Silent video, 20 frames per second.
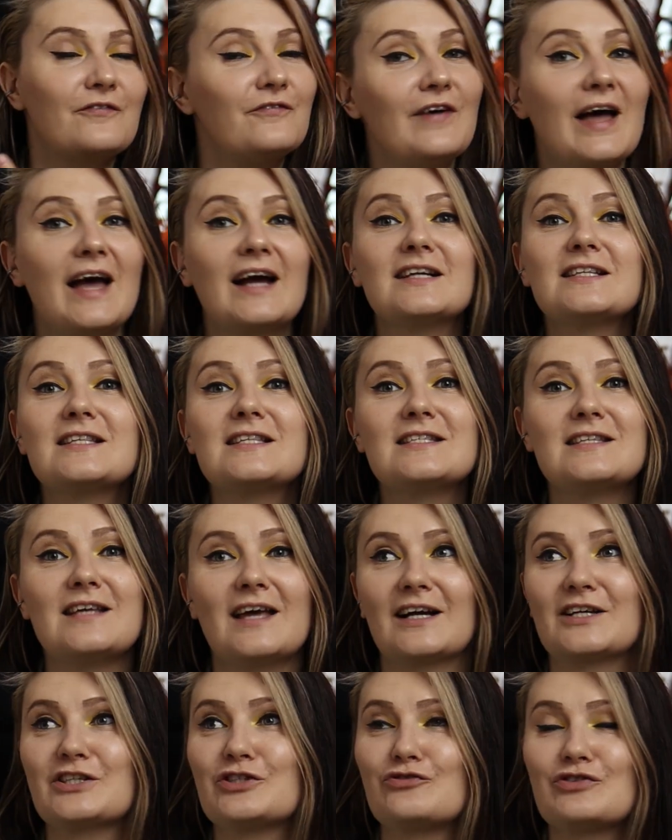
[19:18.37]
facts,
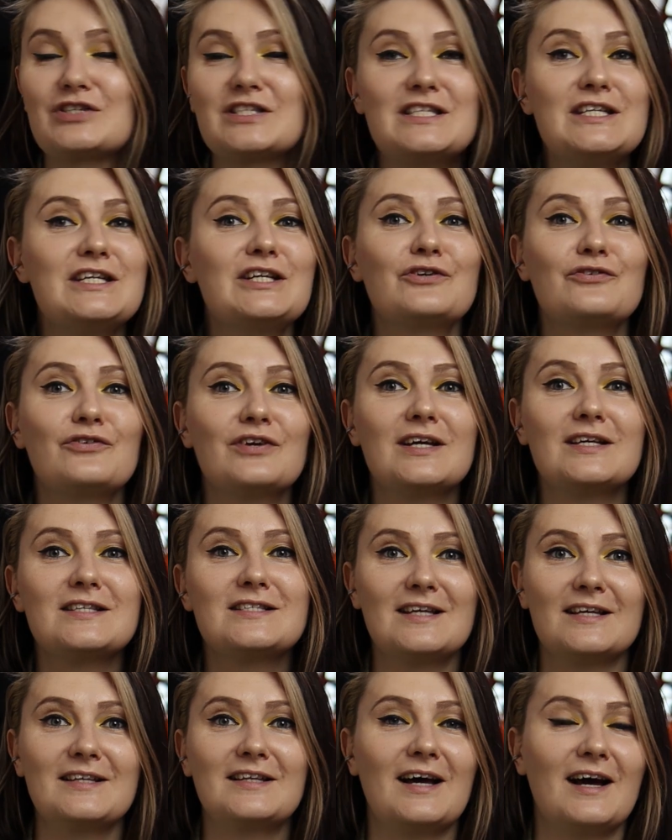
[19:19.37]
extra
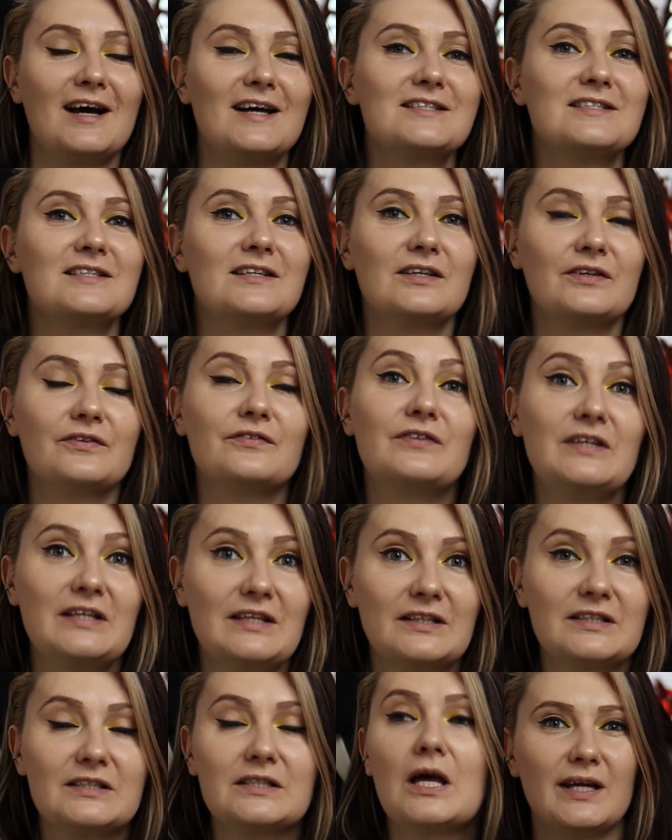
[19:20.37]
secrets, and other
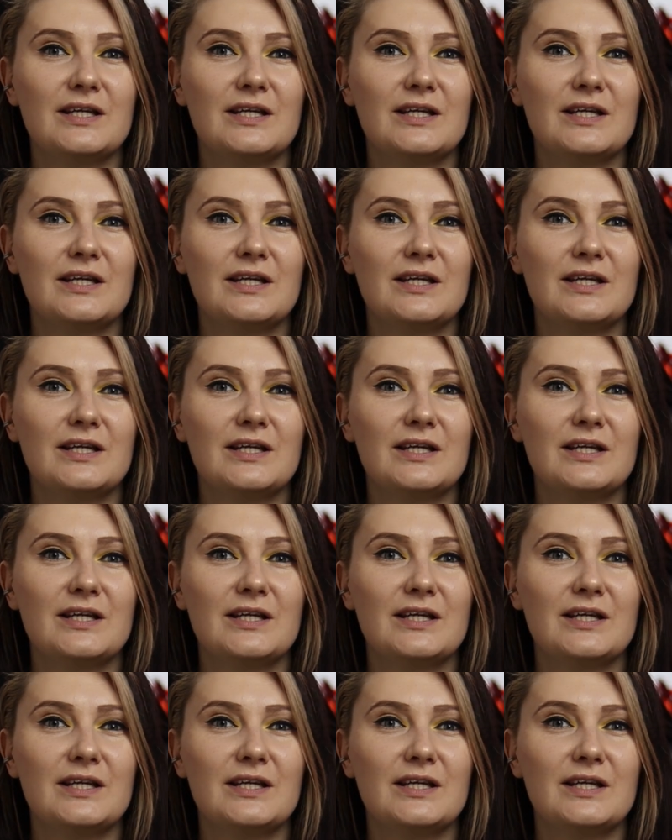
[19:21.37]
things.